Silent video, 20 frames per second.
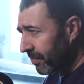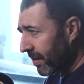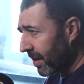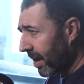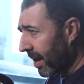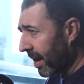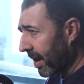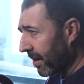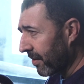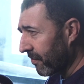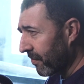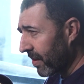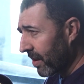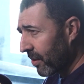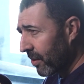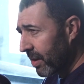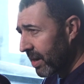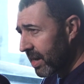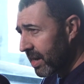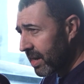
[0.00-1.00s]
and
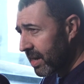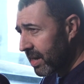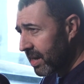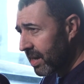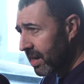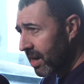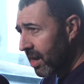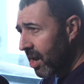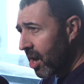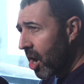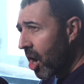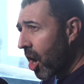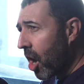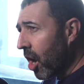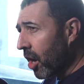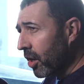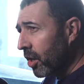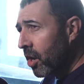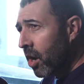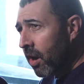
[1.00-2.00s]
very
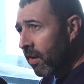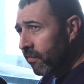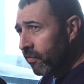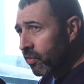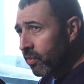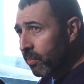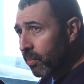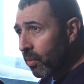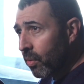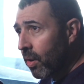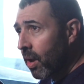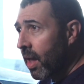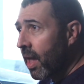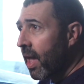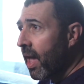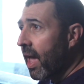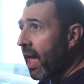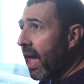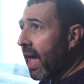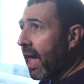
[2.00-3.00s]
uncomfortable.
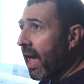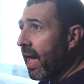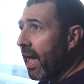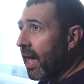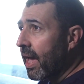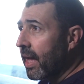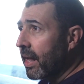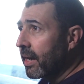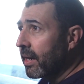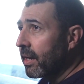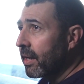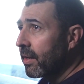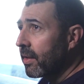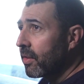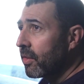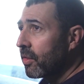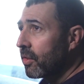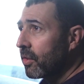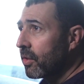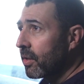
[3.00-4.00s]
And
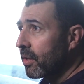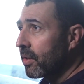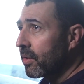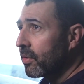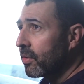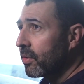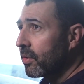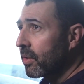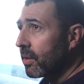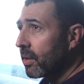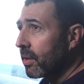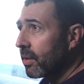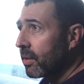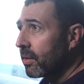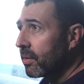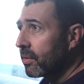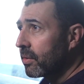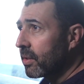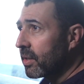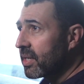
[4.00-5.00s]

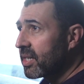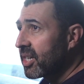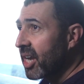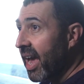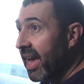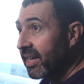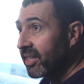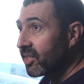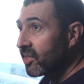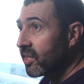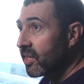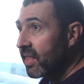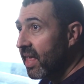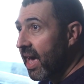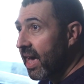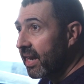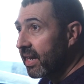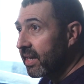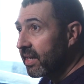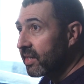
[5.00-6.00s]
the test to
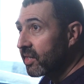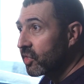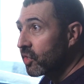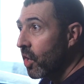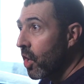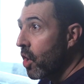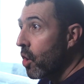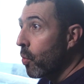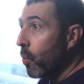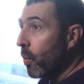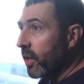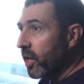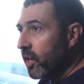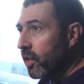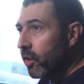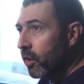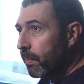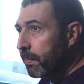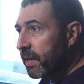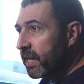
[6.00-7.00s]
that is when you
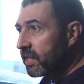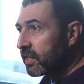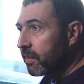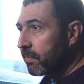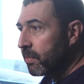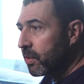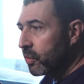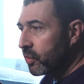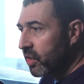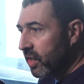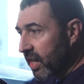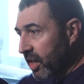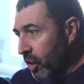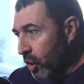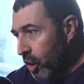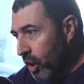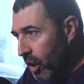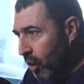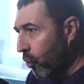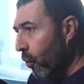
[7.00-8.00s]
hear a piece of music and you
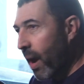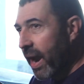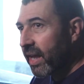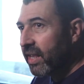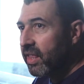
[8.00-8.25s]
crank